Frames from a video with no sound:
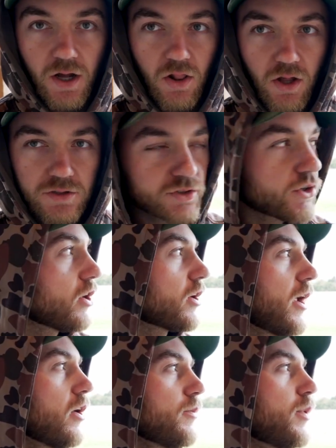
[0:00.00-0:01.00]
a lot stronger.
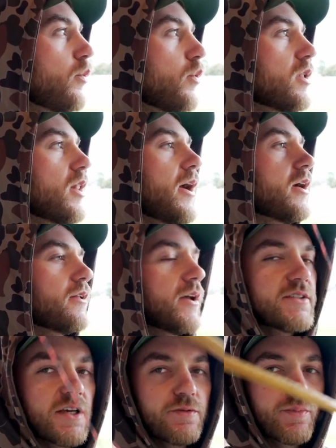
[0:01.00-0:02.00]
I only put one layer, and they
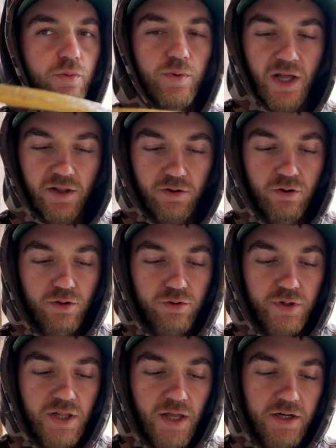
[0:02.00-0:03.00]
say you put with like 2 or
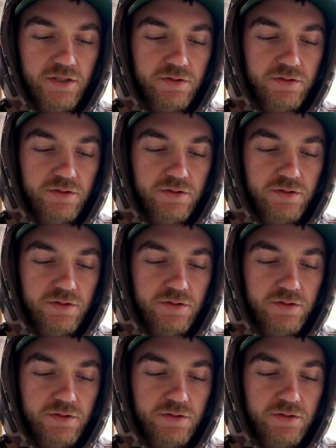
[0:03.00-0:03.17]
3 layers.